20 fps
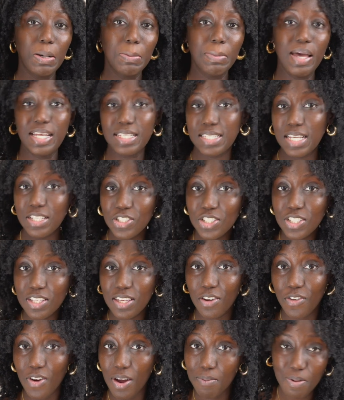Essentially,
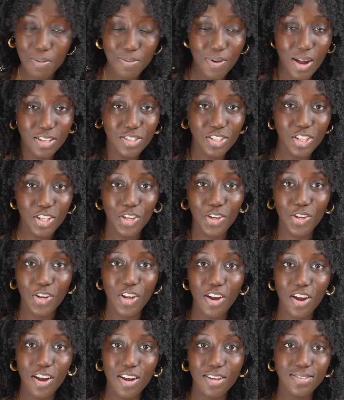Grandpa
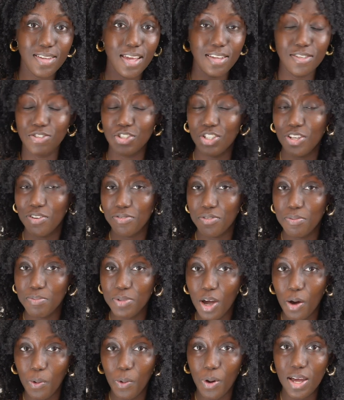Prosecutor takes shit from
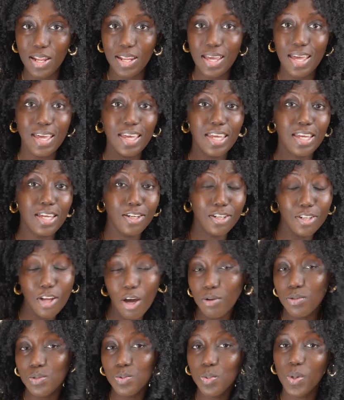no one. He
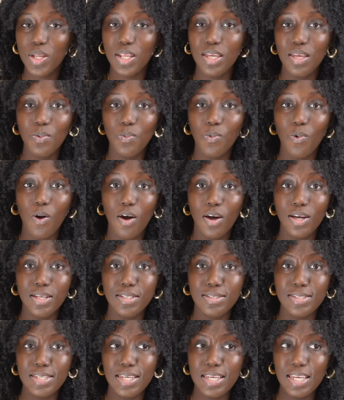knows what he
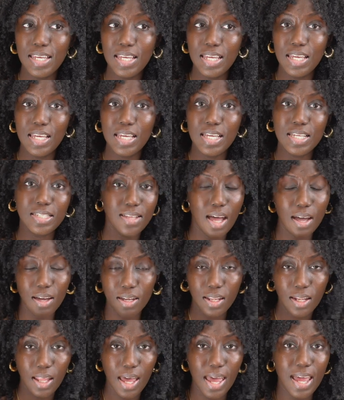wants. He is not going
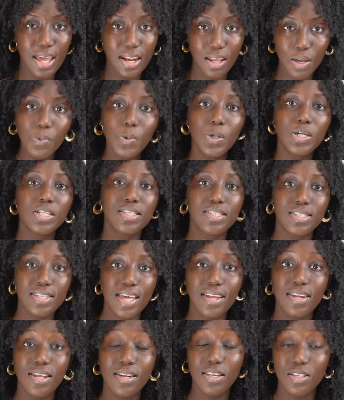to let anyone
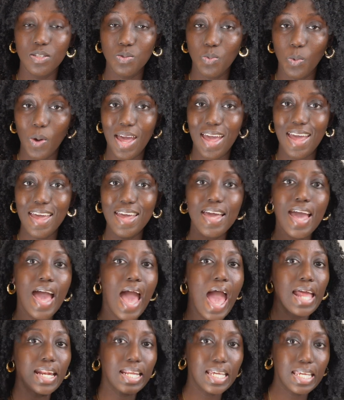stand in way.
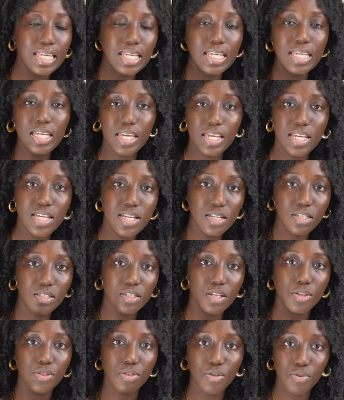And he is
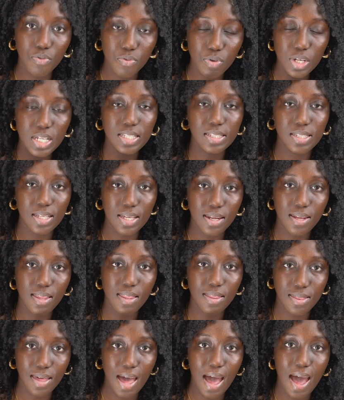the reason
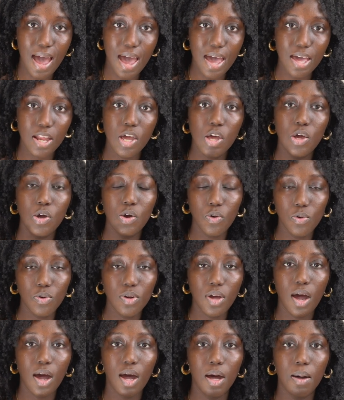that
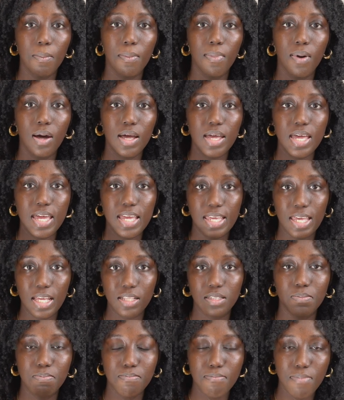Eunnam
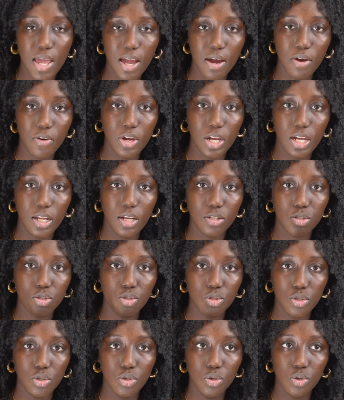gets married
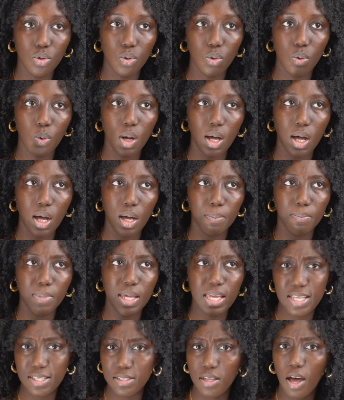to
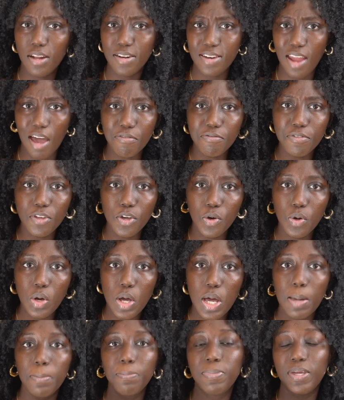his nephew,
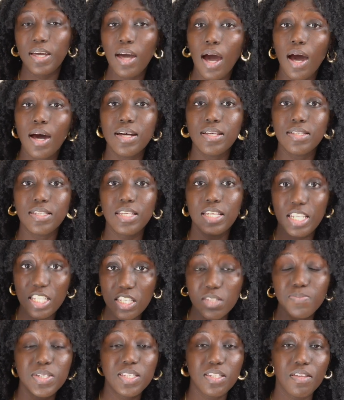because he
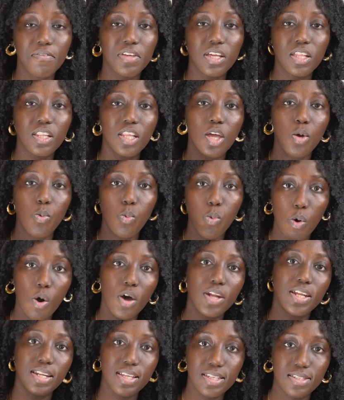specifically
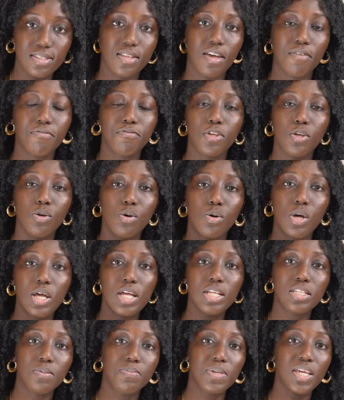wanted his nephew
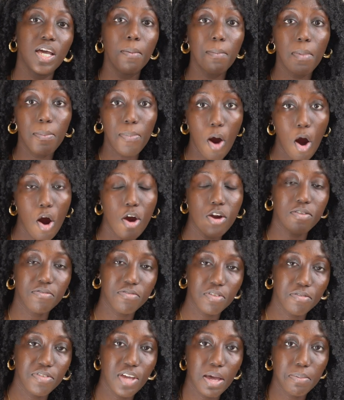to become a part of the
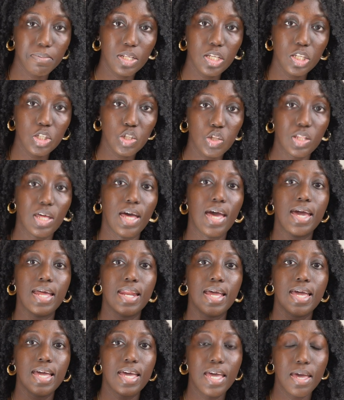family so that
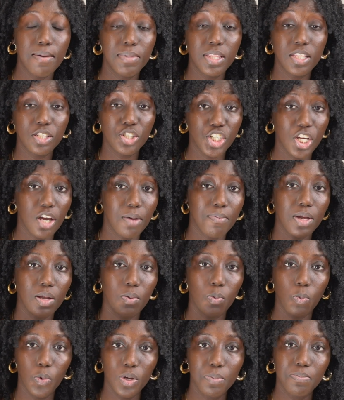him and the
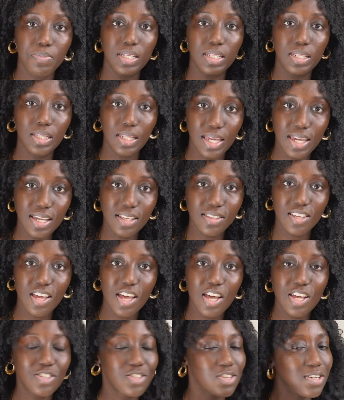chairman would be linked.
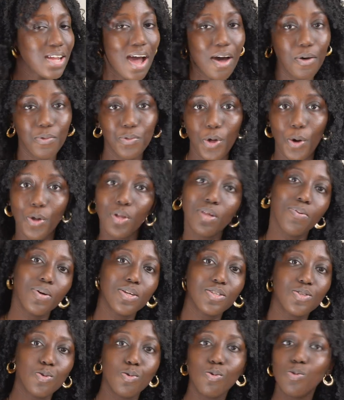So now the only
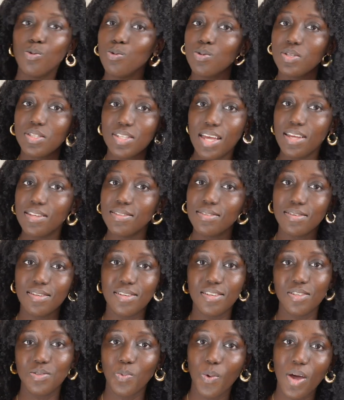person who stands in
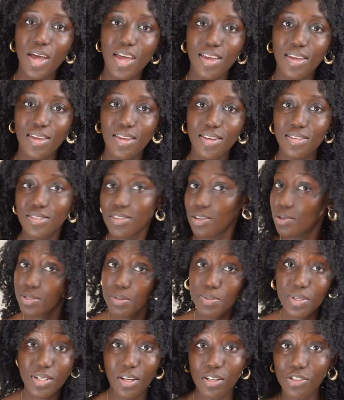his way is going to
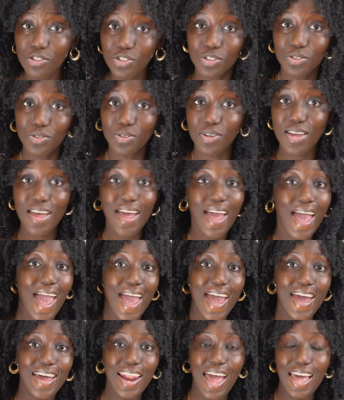be Dongju.
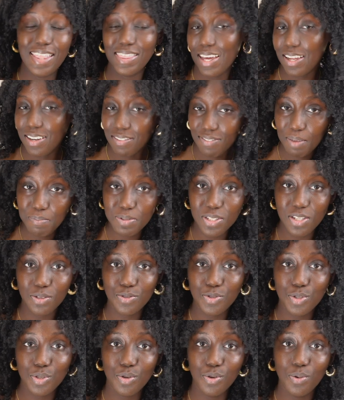And at the end of episode
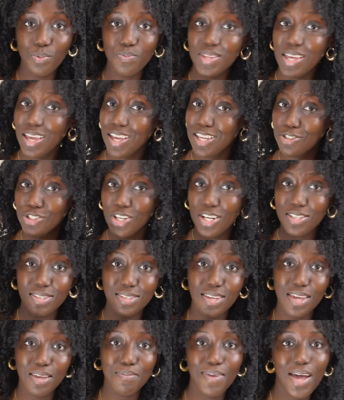2, he tried to
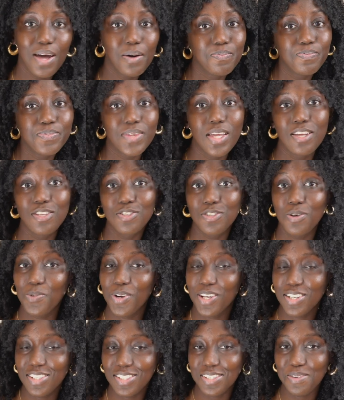take him out. So we're
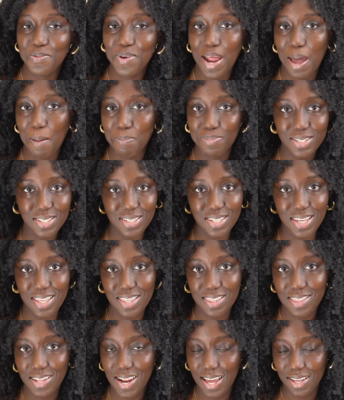going to see what happens
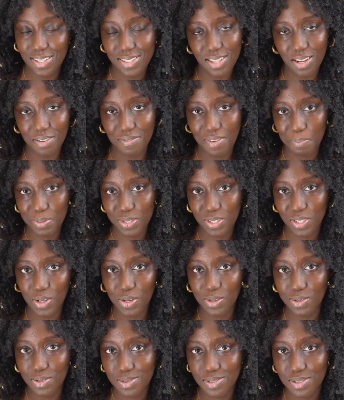in the next set of
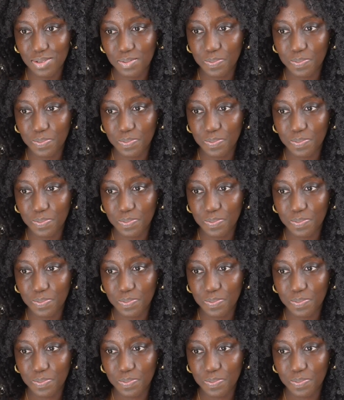episodes.